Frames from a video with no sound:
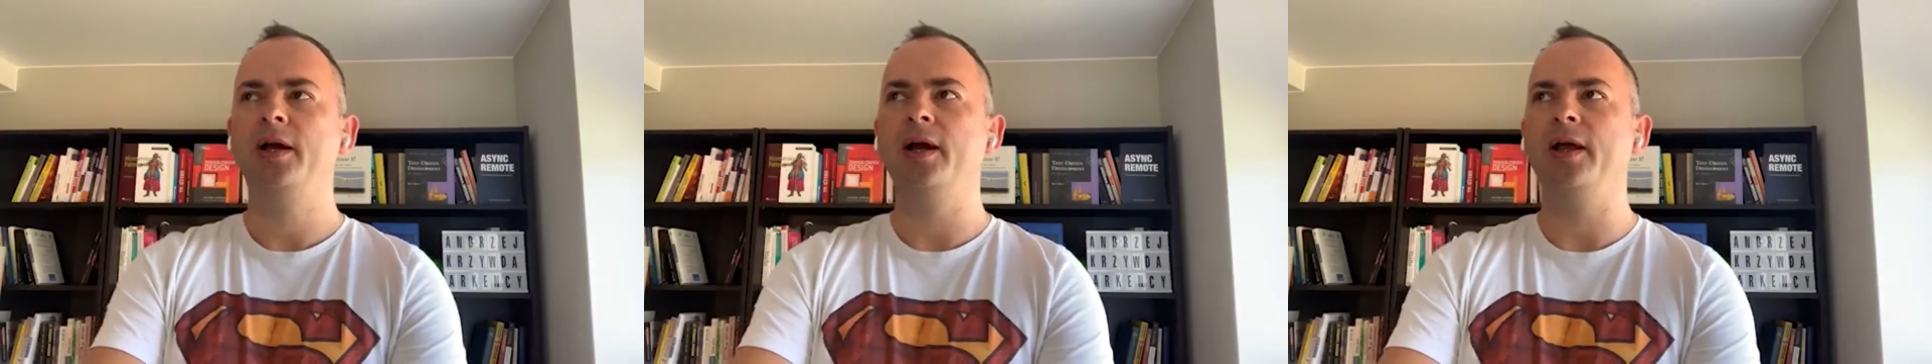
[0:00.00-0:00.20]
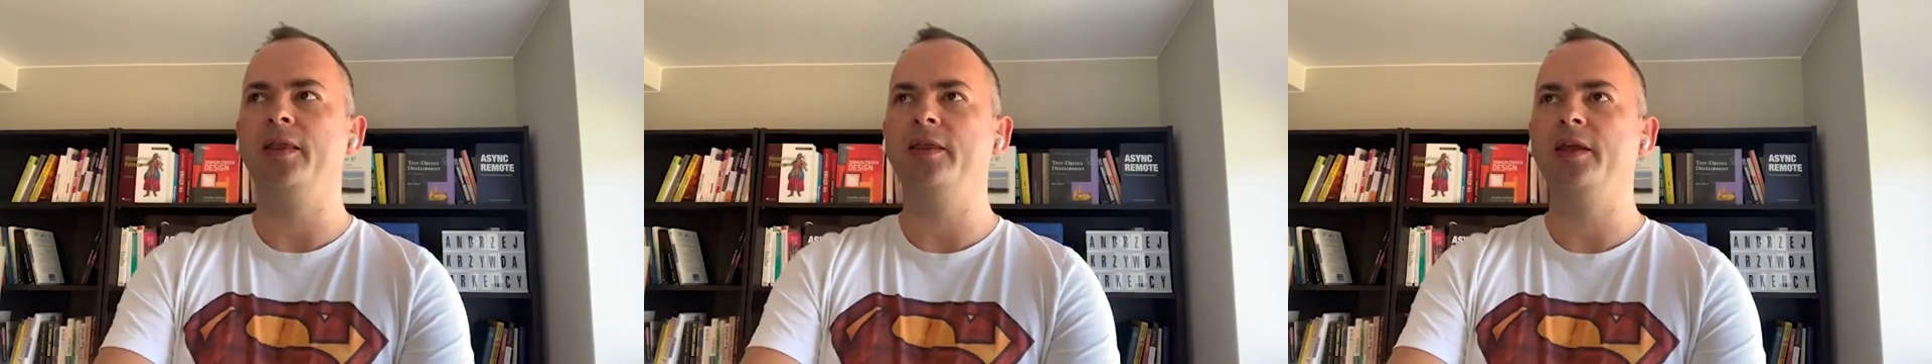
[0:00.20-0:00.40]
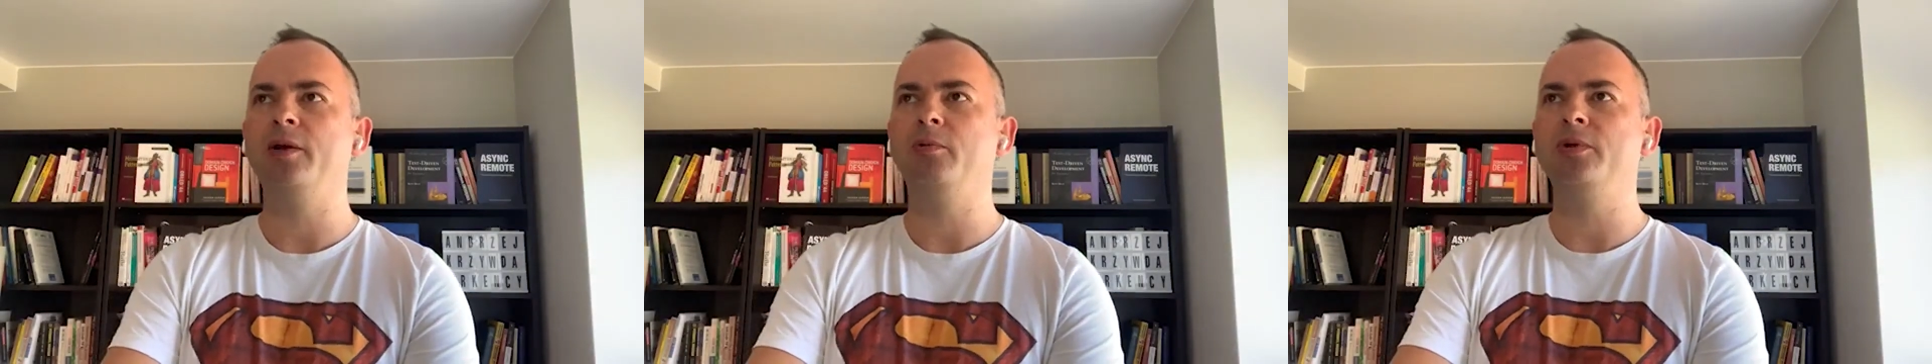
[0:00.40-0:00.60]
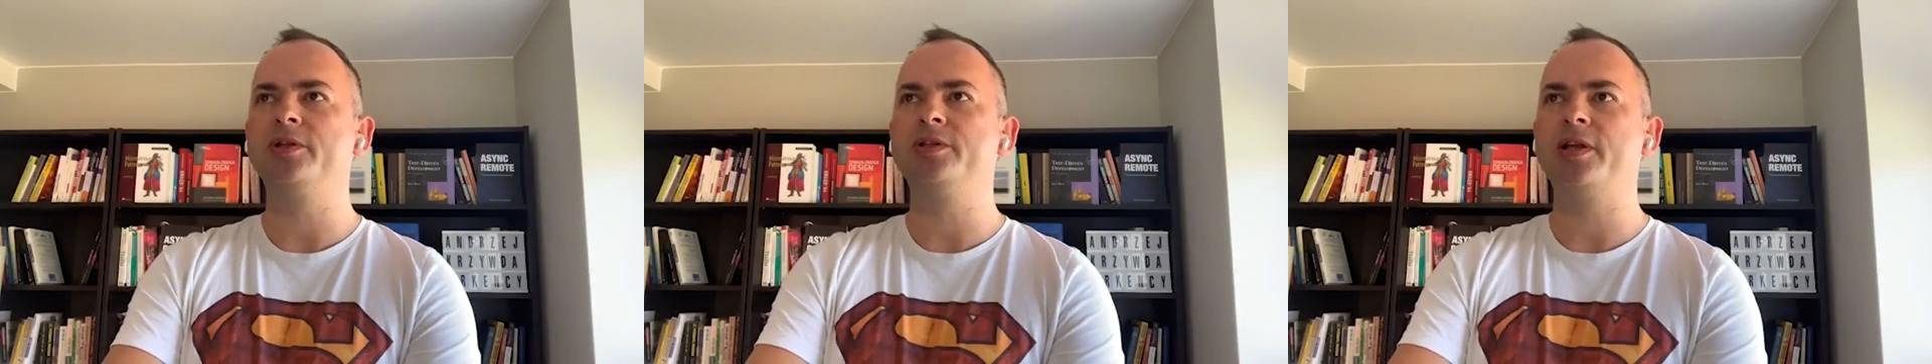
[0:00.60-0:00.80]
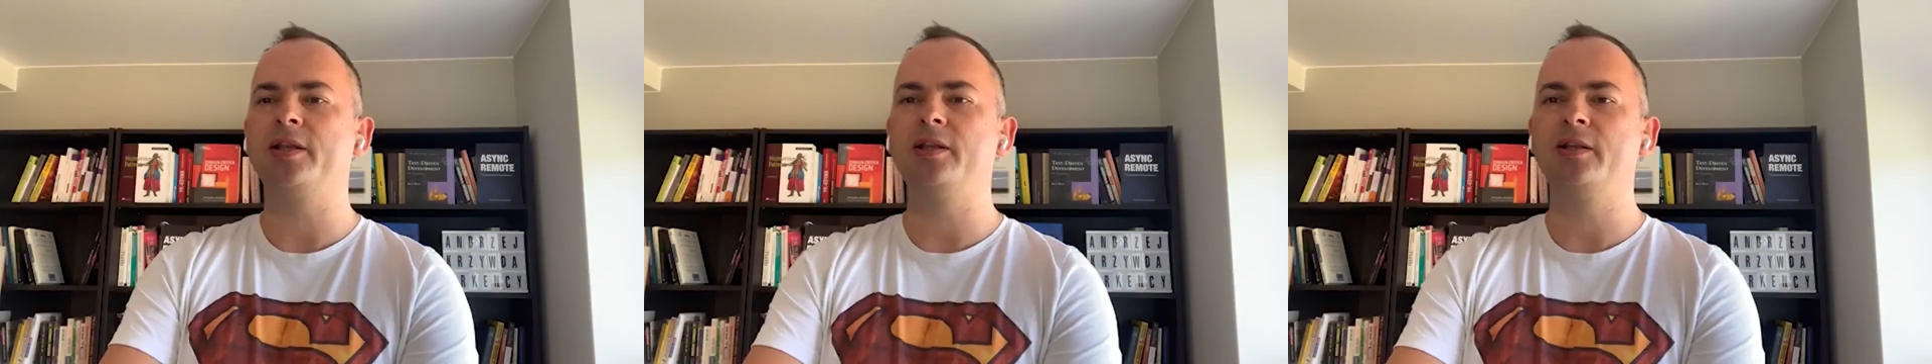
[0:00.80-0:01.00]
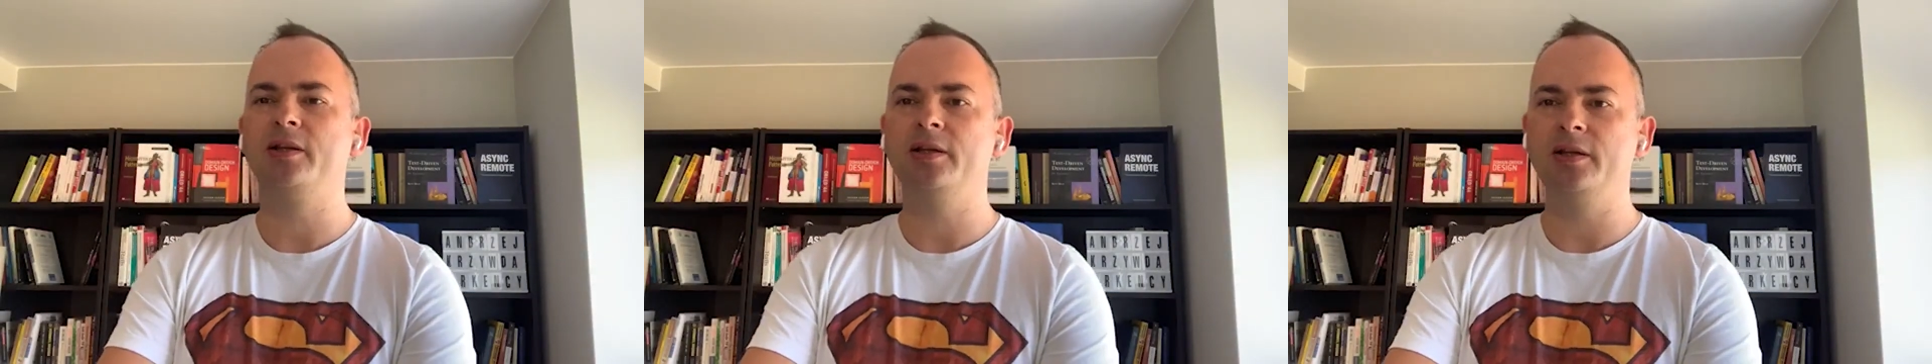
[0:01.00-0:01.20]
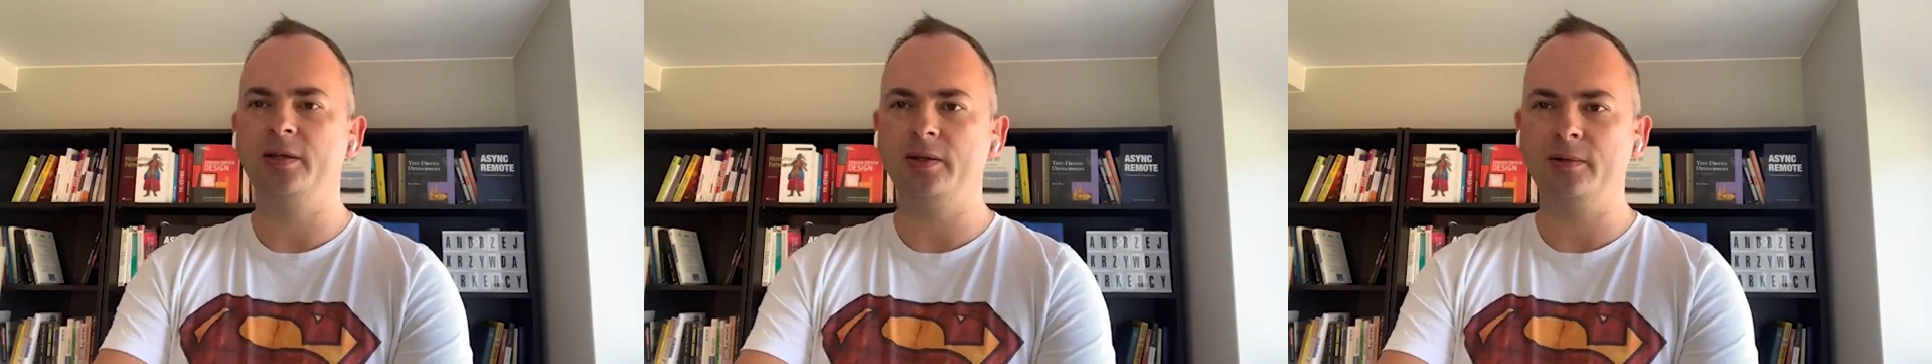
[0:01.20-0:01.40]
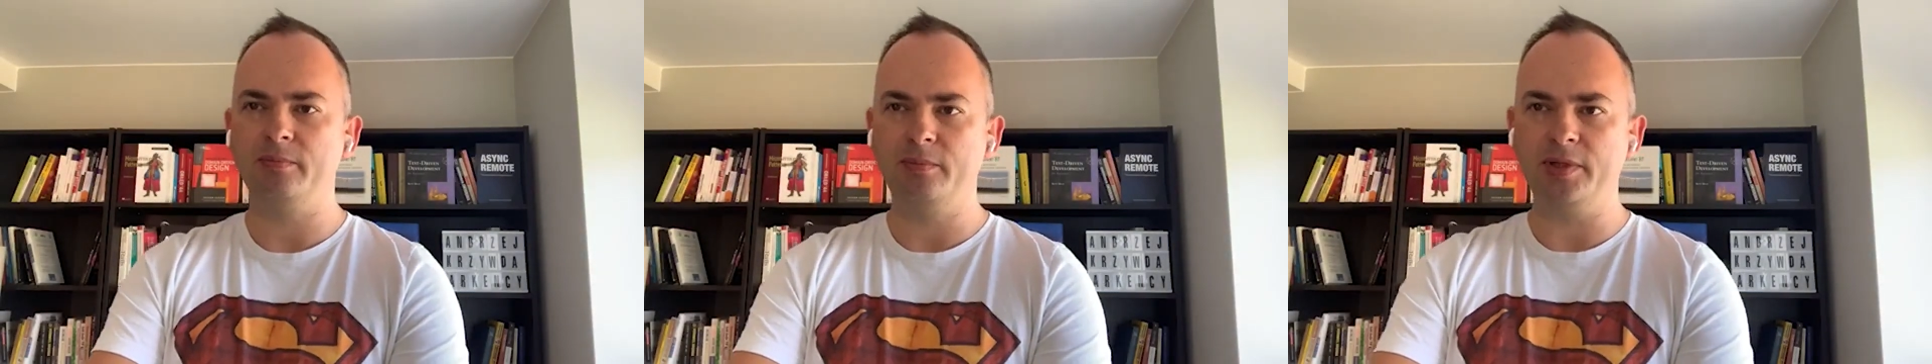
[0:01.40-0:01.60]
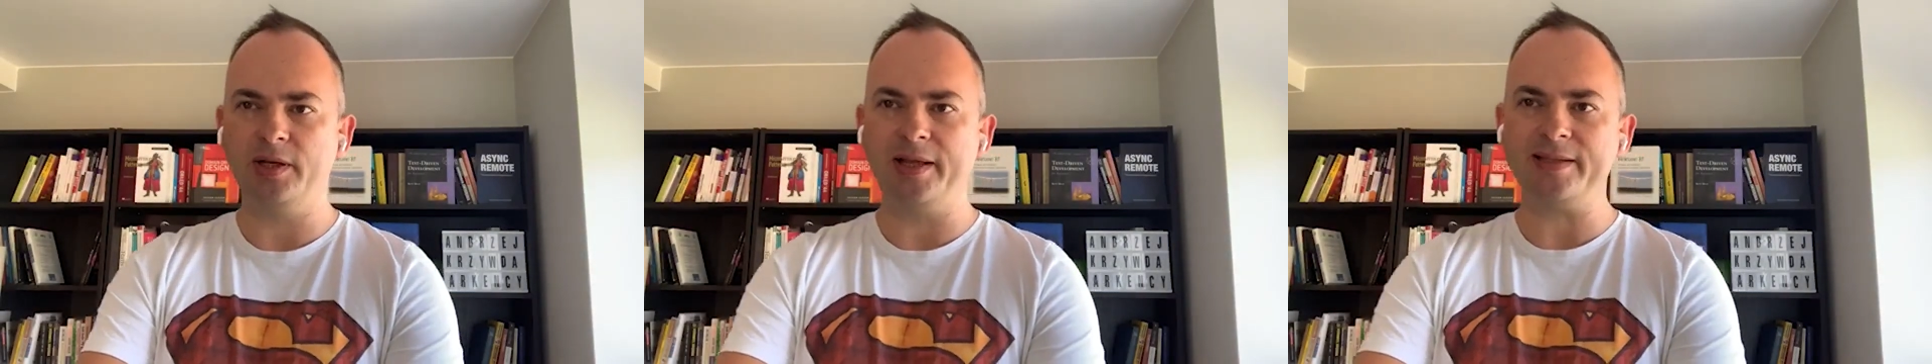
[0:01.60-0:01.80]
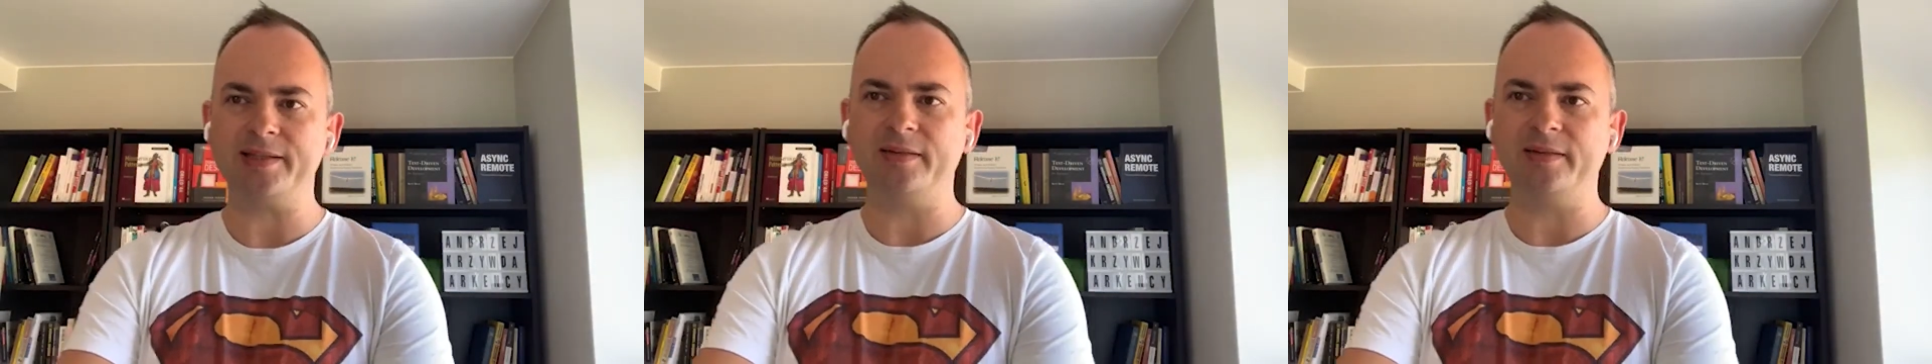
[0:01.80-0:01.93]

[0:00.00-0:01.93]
and they will suddenly be less